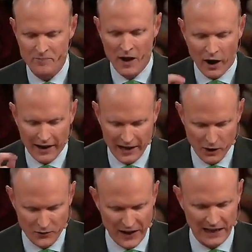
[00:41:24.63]
or ill
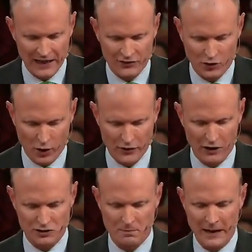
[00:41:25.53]
feelings toward
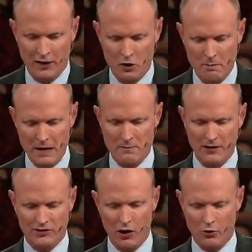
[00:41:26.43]
those men who beat me
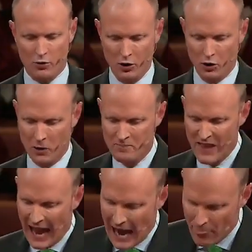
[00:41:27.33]
so cruel.
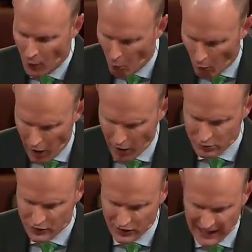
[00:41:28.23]
And the
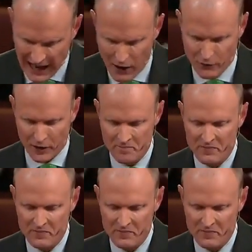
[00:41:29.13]
walk to Calvert